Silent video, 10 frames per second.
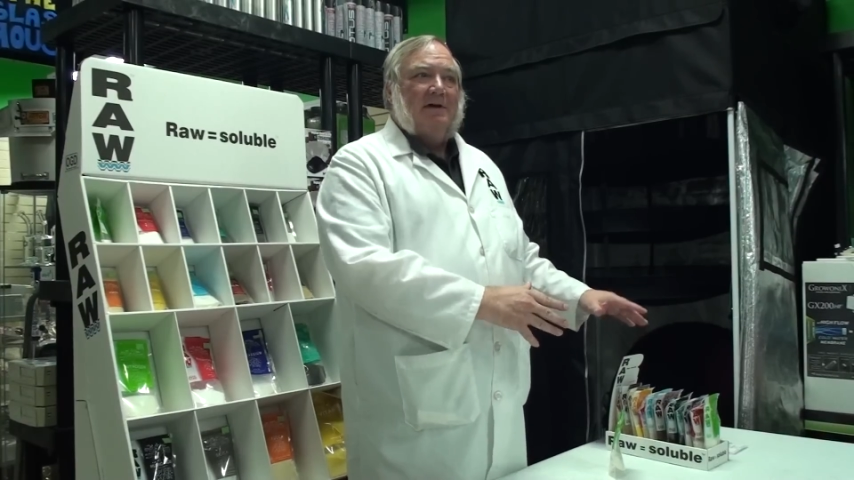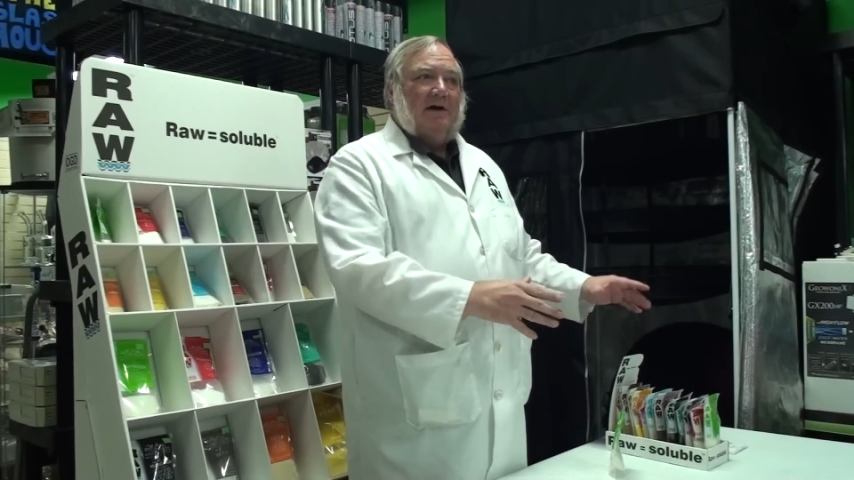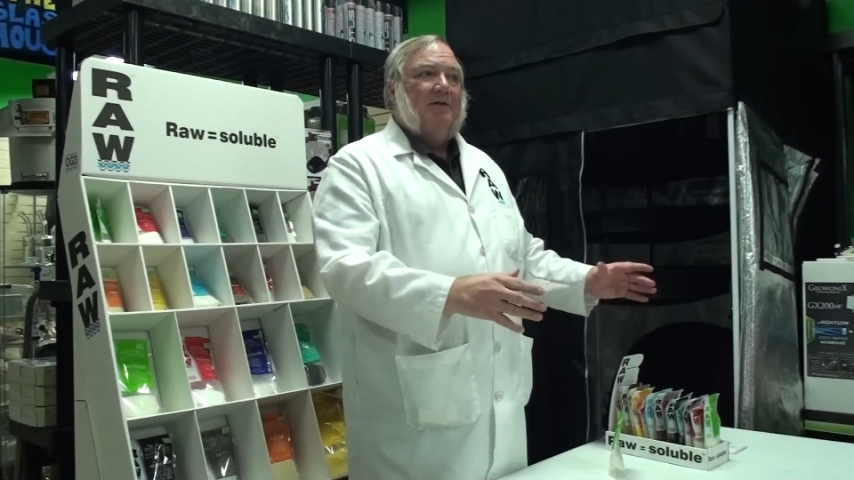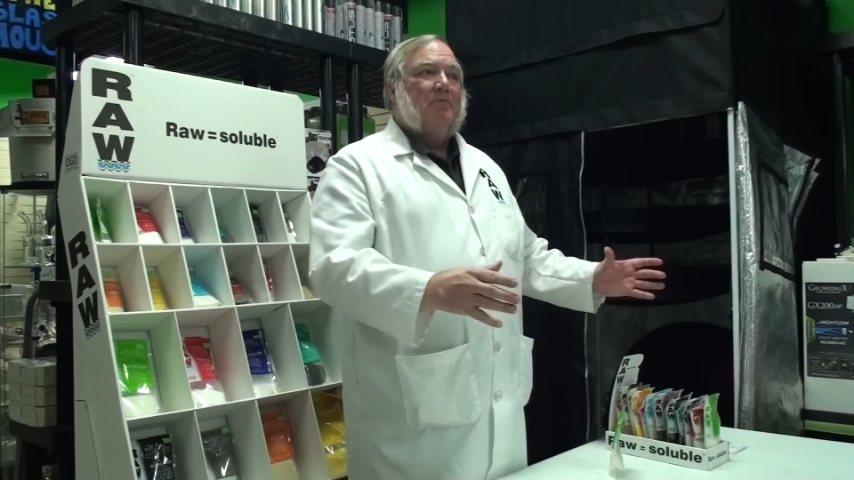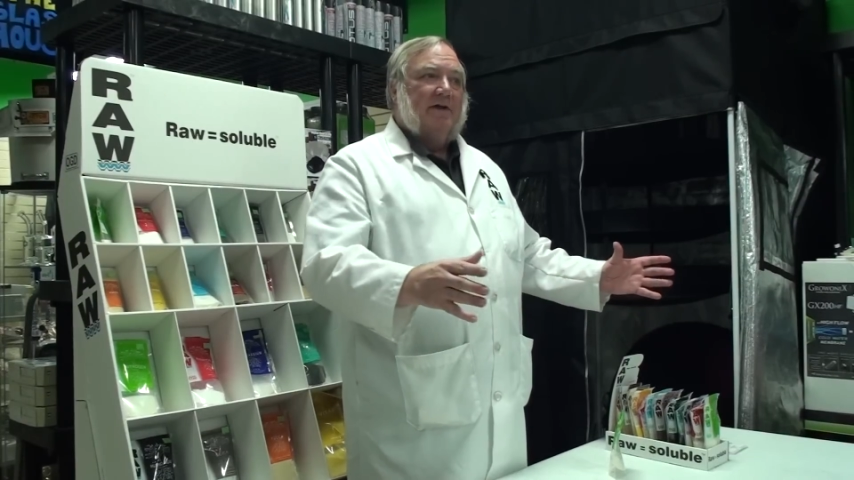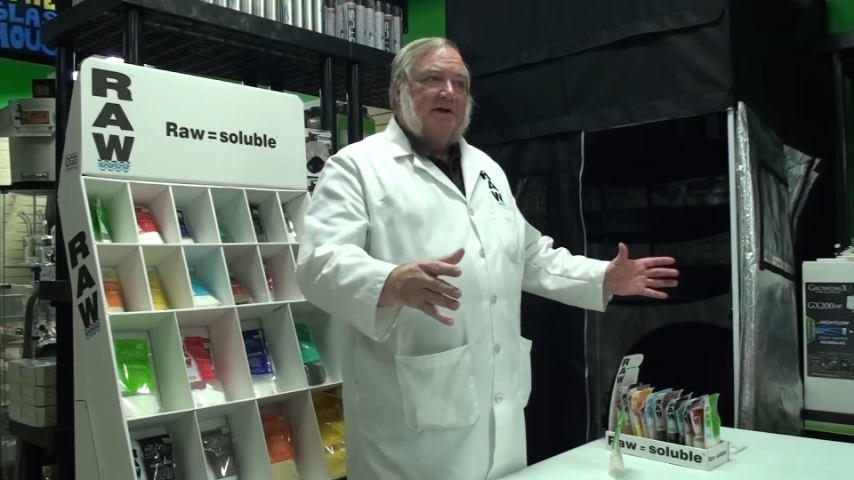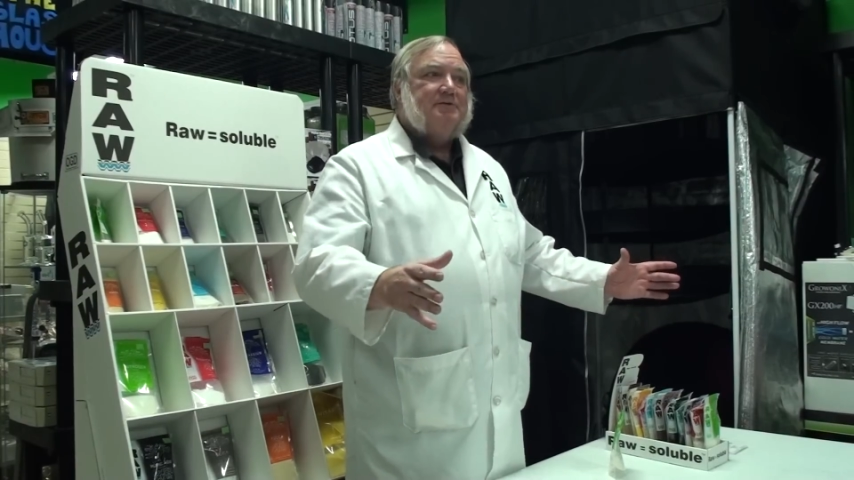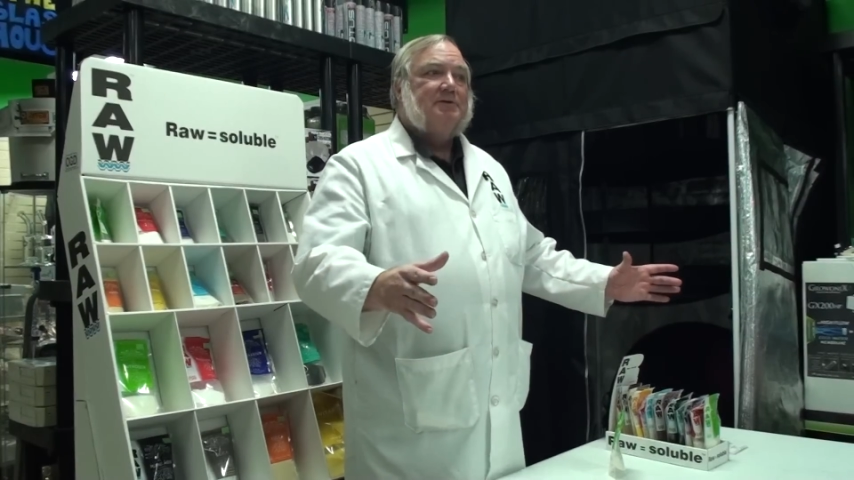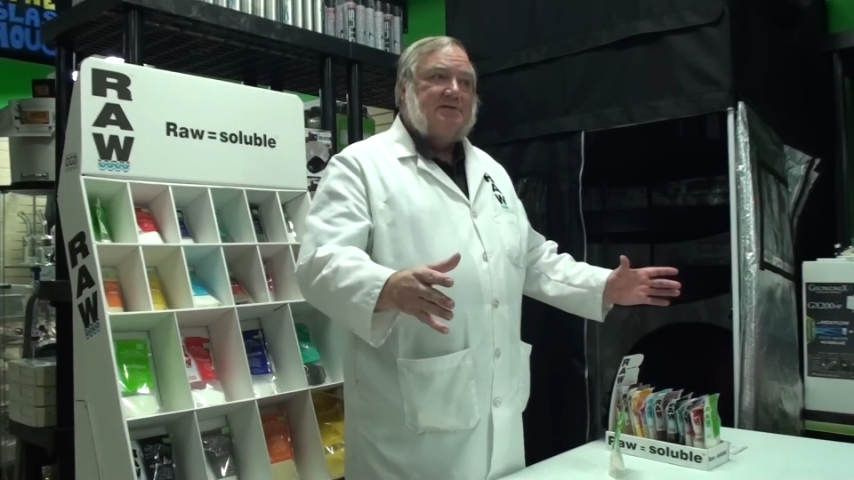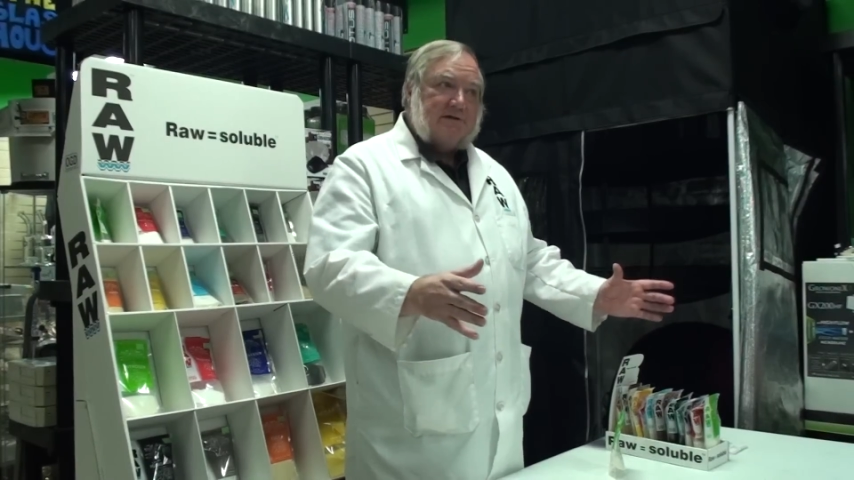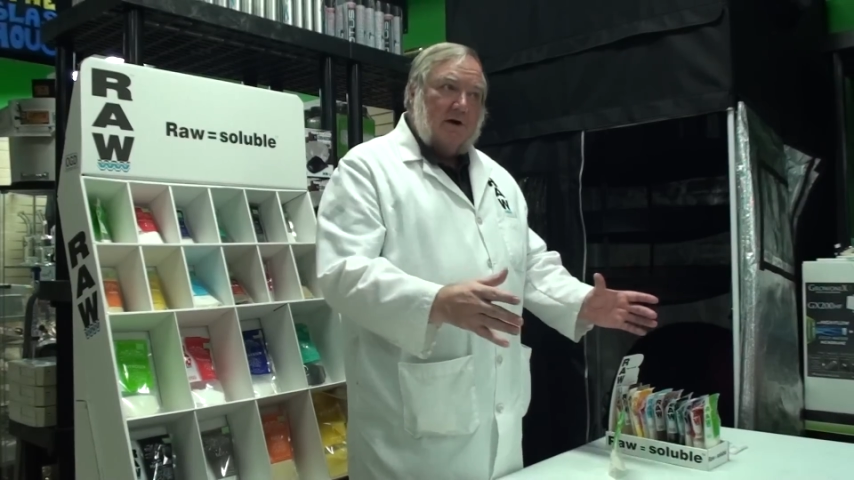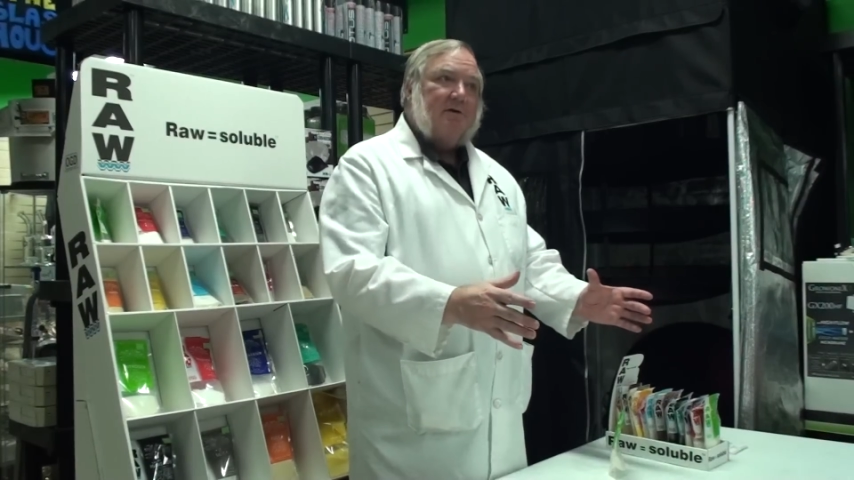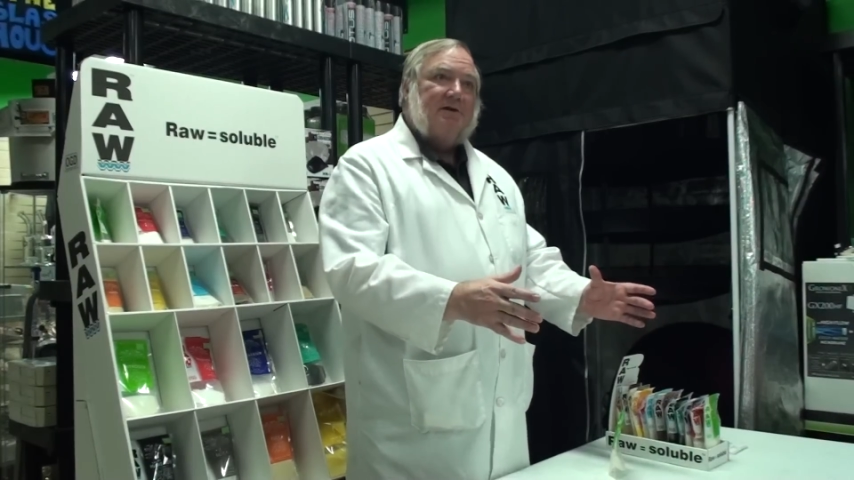And the plants will start